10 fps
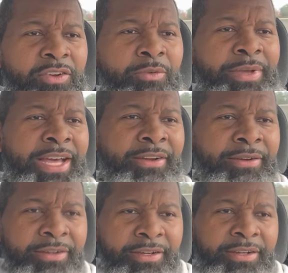matter,
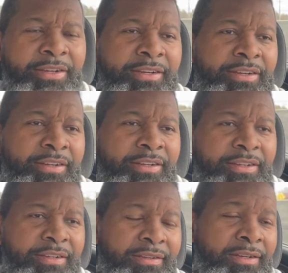
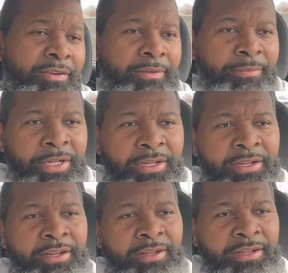you know,
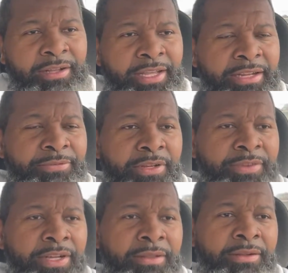among a handful
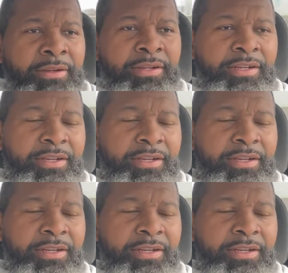of other